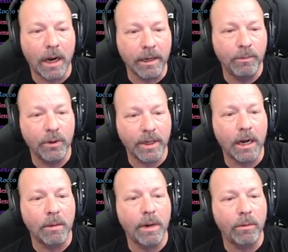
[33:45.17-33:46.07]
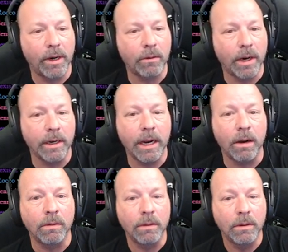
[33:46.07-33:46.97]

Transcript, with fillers: I can put that on my rig right now.